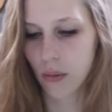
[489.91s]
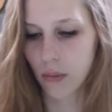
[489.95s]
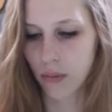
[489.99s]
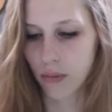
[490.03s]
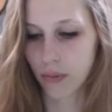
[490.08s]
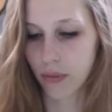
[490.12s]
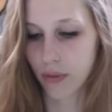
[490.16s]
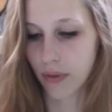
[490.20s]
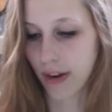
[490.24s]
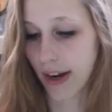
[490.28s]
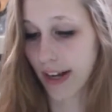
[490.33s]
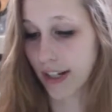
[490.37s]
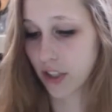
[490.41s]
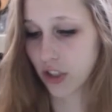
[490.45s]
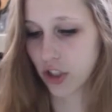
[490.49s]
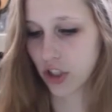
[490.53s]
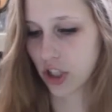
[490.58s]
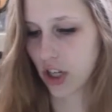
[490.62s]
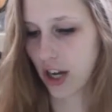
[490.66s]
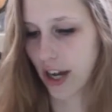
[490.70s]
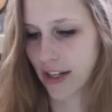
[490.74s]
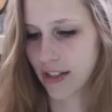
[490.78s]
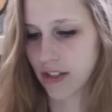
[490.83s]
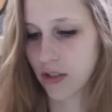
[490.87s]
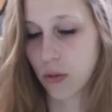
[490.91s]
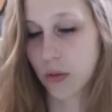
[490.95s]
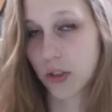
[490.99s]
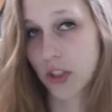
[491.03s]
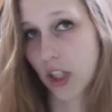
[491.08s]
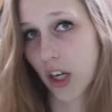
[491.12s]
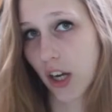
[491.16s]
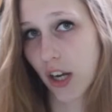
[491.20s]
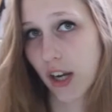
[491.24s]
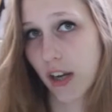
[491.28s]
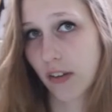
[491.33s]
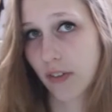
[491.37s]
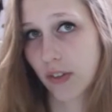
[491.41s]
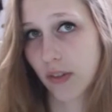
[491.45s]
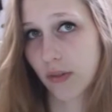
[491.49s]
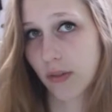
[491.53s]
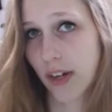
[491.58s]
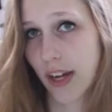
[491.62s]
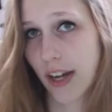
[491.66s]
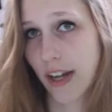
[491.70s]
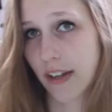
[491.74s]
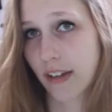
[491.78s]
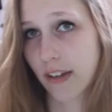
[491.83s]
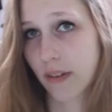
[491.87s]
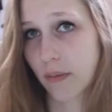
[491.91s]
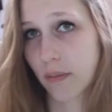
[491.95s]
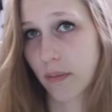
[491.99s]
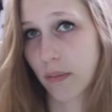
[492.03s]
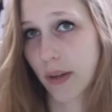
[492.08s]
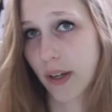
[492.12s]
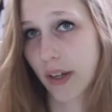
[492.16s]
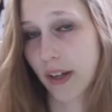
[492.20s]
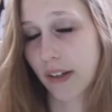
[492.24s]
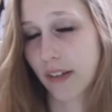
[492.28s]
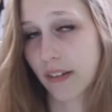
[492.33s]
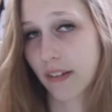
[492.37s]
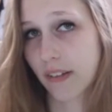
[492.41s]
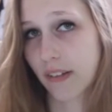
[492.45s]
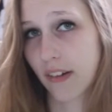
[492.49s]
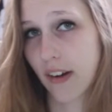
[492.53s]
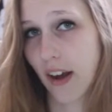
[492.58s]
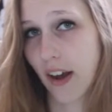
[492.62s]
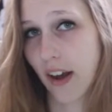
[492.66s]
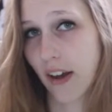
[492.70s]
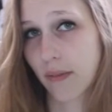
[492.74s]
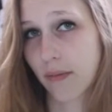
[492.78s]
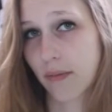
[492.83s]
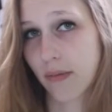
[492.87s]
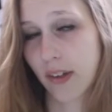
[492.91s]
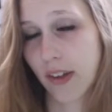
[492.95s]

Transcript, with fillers: Pratchett, which I haven't read, but I,